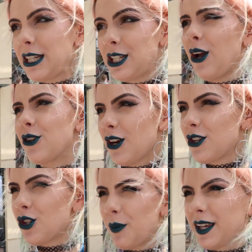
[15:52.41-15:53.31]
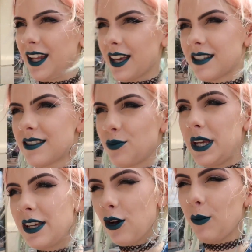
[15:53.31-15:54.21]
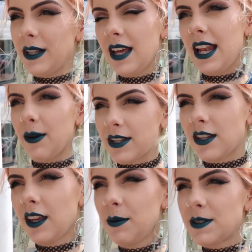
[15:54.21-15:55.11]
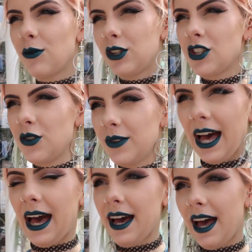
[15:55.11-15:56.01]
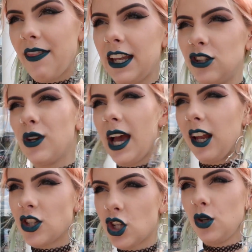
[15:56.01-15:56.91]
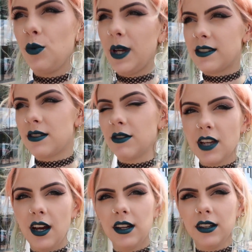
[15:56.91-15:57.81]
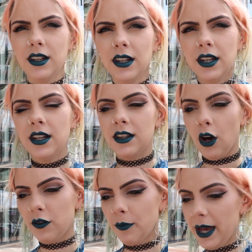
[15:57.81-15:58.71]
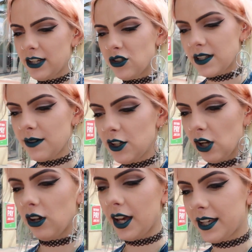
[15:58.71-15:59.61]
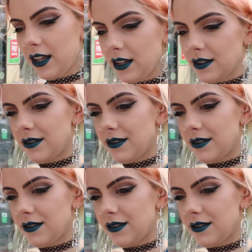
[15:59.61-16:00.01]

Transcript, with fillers: actually going dress shopping next week on Wednesday anyway, so I think I'm still going to do that, and then you get like two weeks to return the off the peg dress if you don't like it,